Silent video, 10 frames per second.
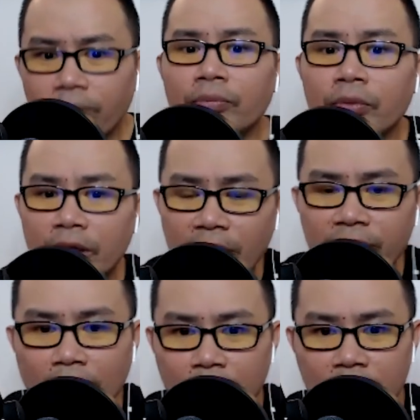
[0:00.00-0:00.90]
give
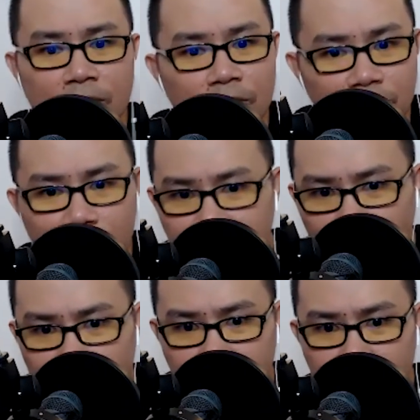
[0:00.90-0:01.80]
that person 2
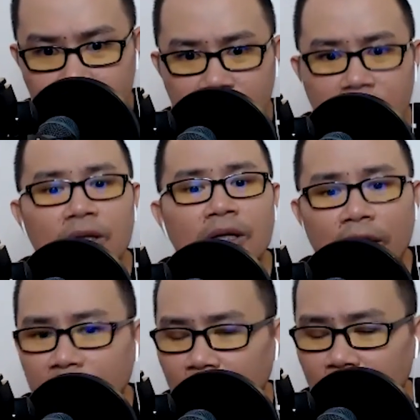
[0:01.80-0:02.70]
chances.
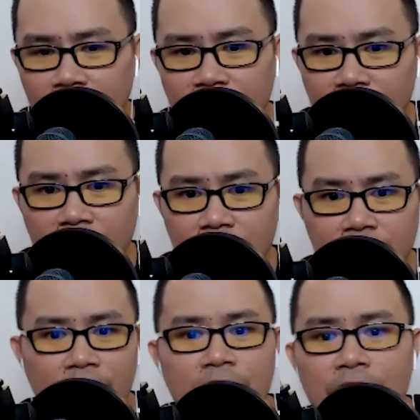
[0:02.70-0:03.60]
If that person doesn't
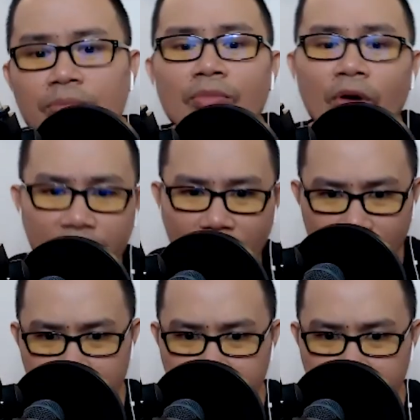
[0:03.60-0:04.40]
change, move out.